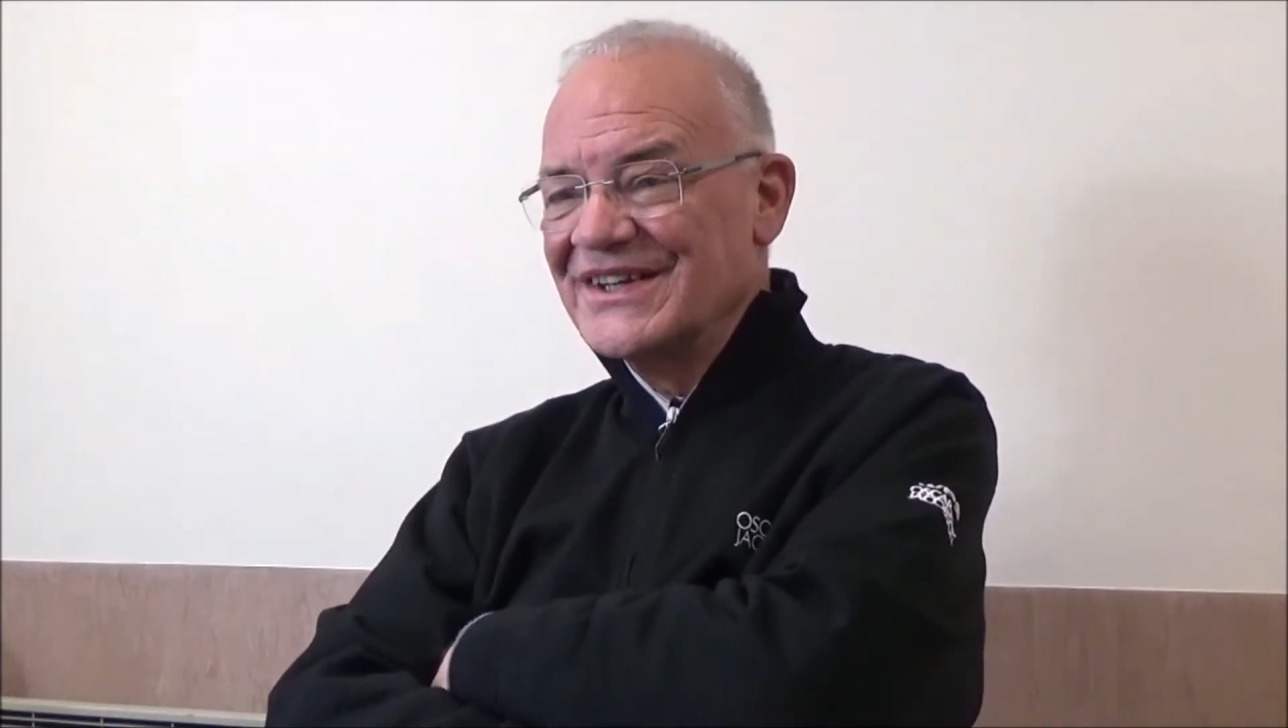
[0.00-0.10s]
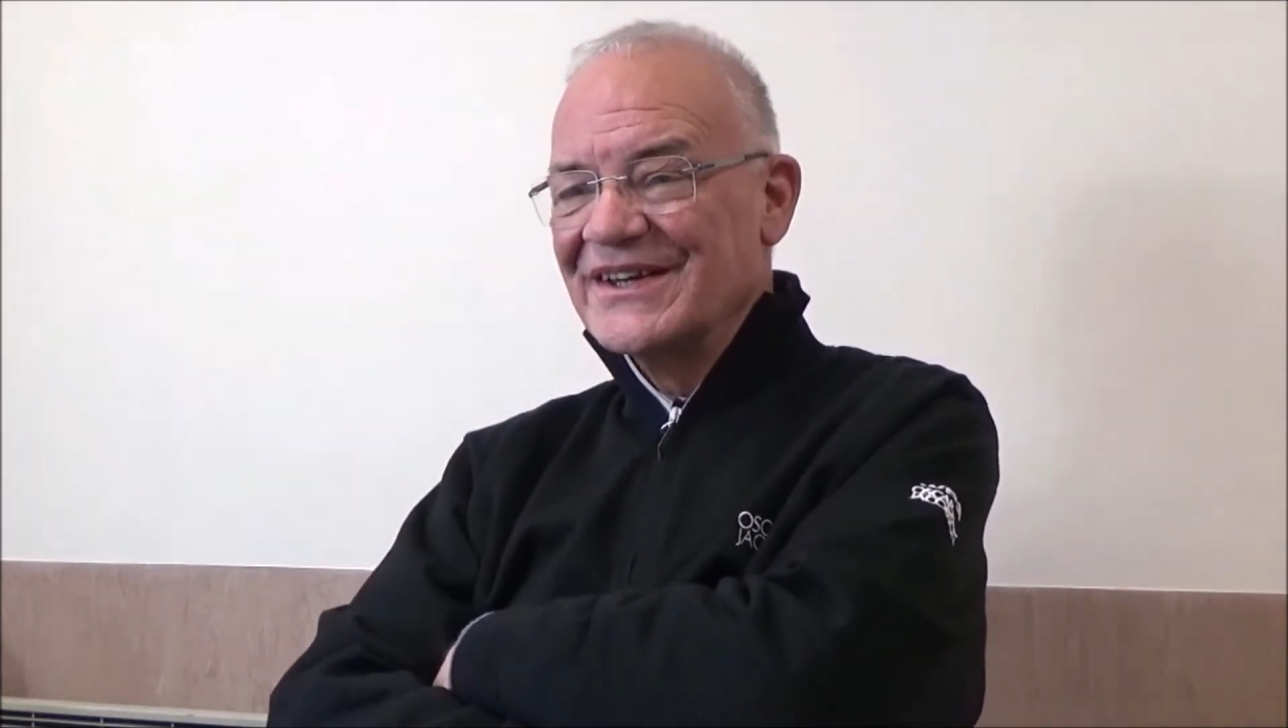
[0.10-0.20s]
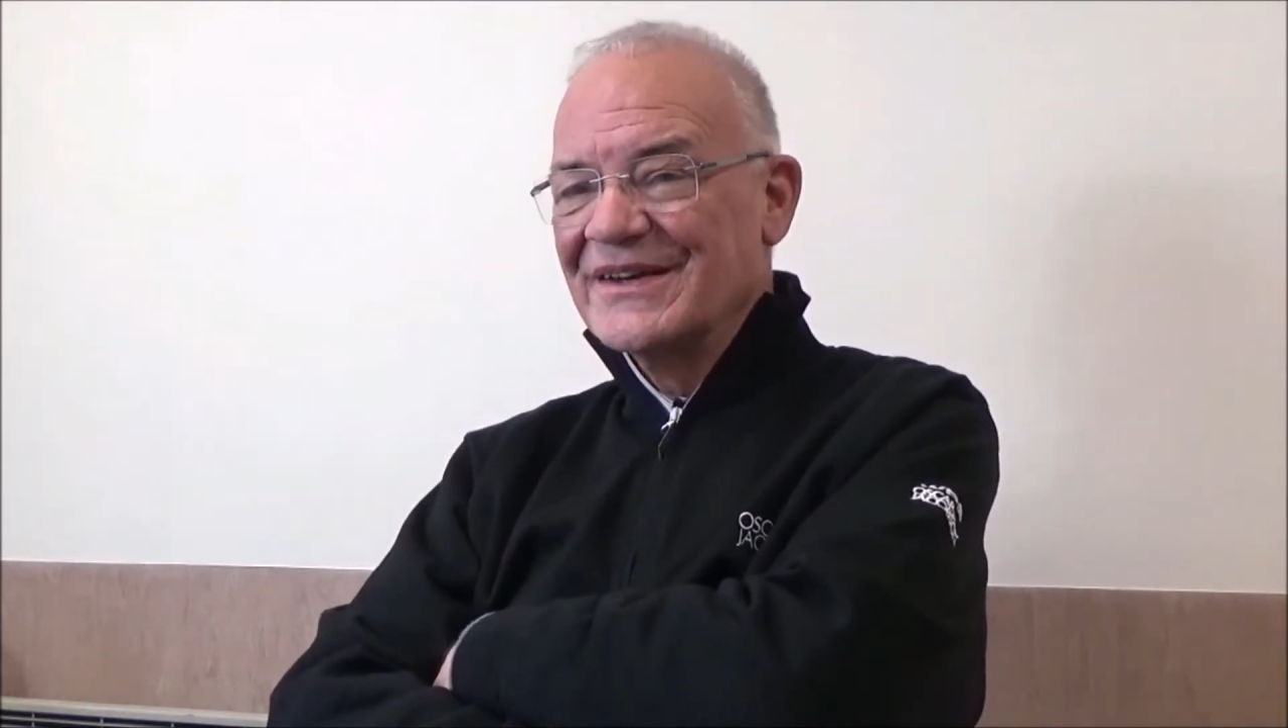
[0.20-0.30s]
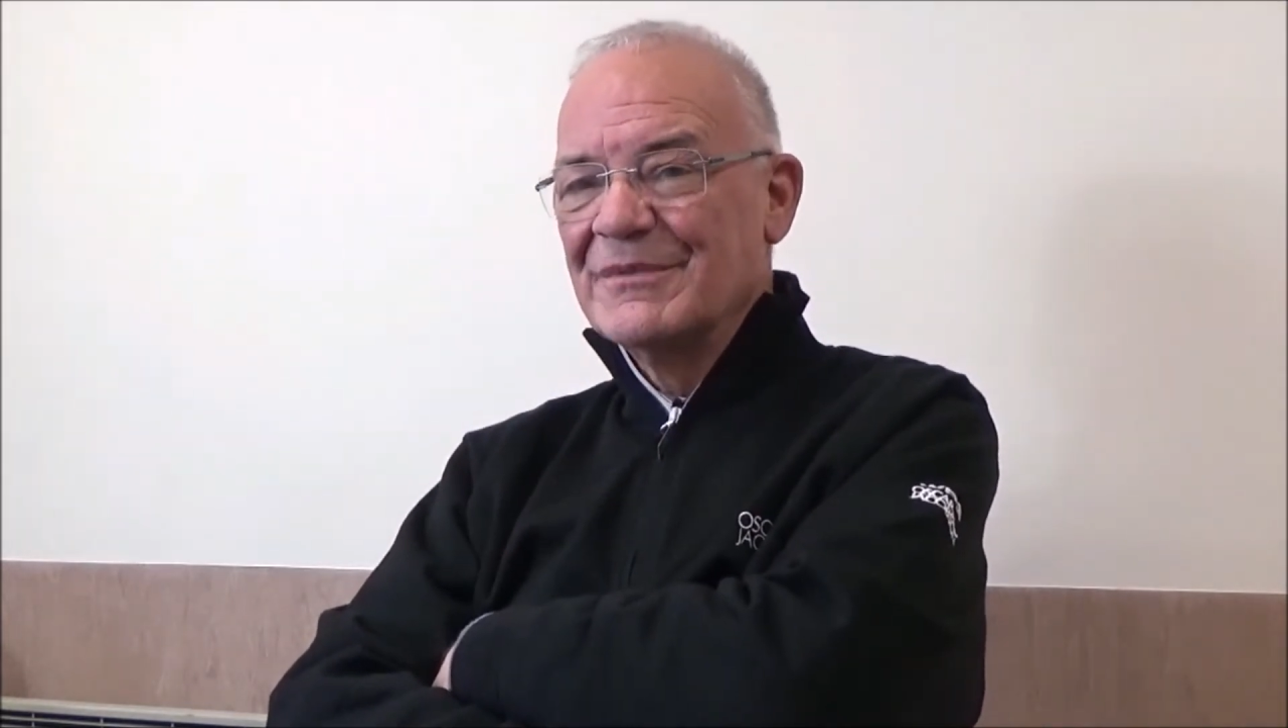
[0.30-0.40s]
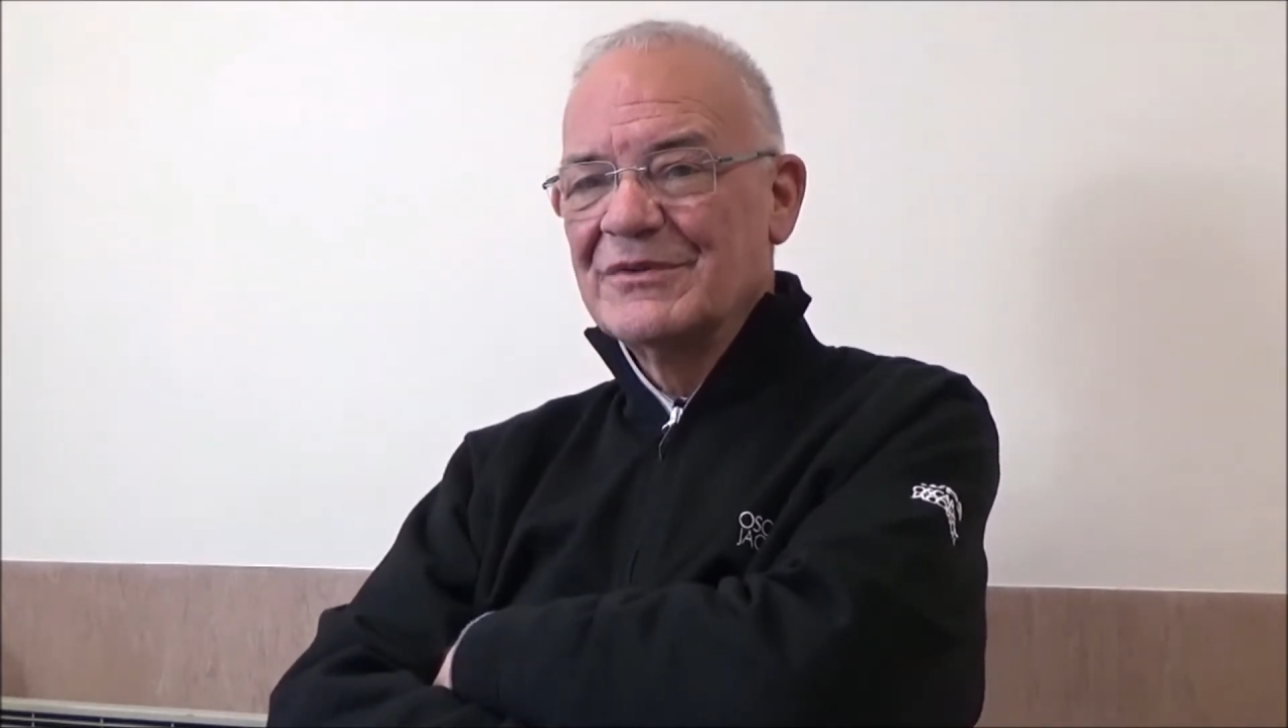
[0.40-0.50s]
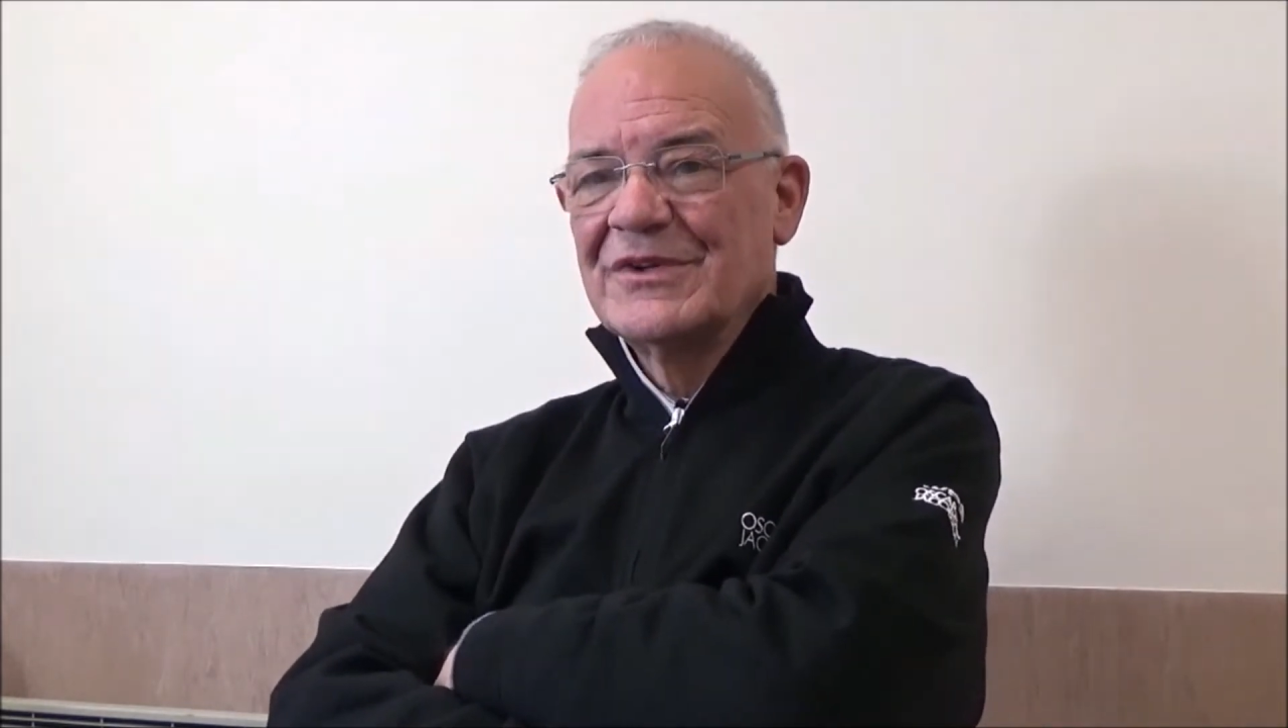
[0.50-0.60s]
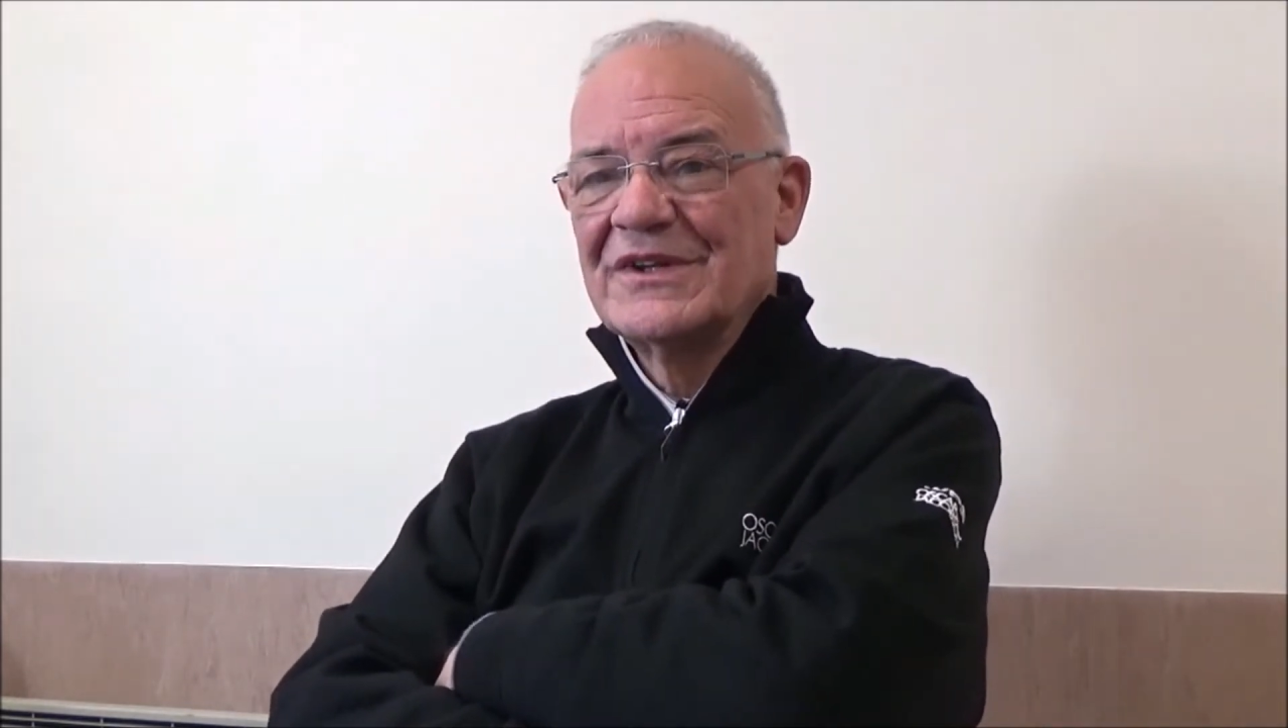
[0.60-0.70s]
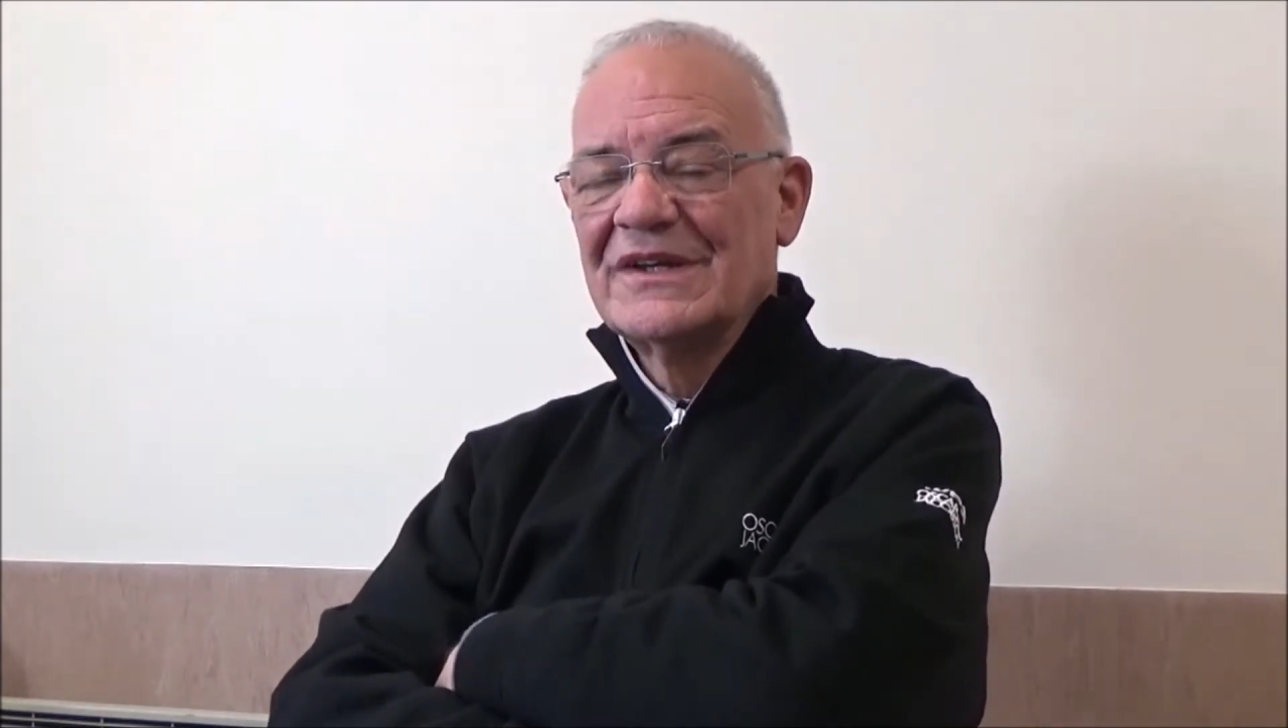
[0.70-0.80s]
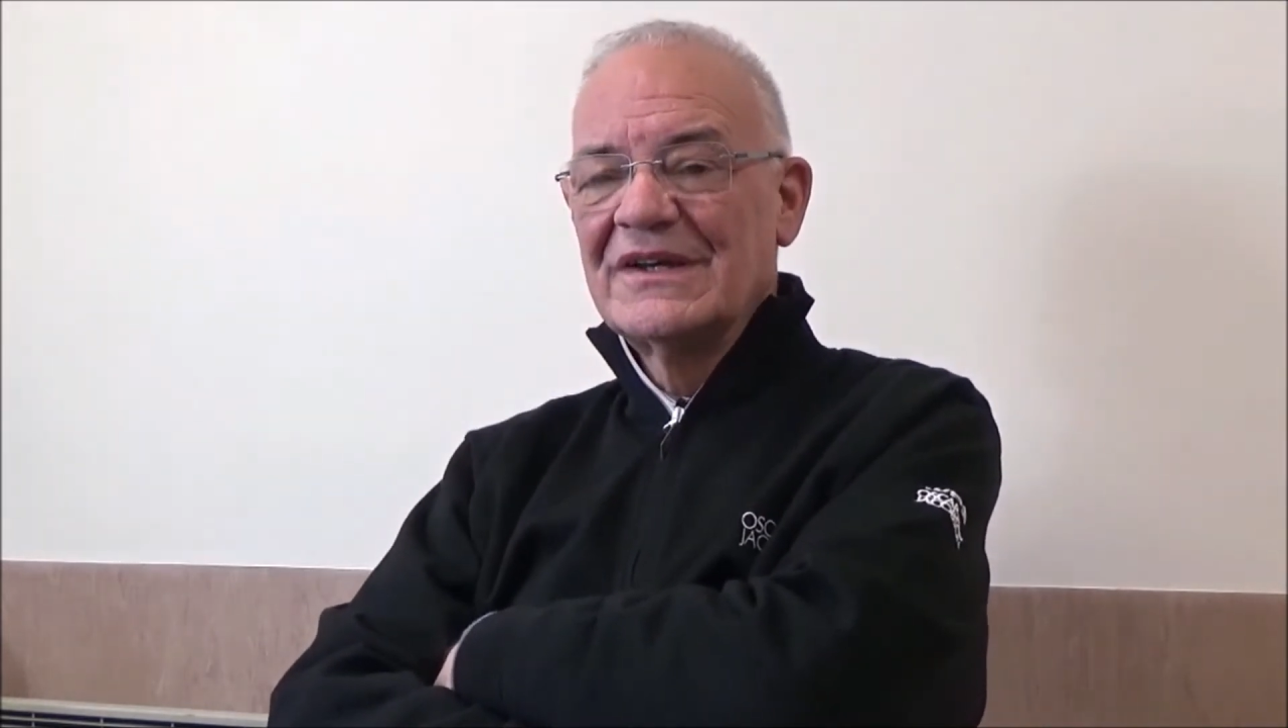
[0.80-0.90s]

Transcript: Yeah, but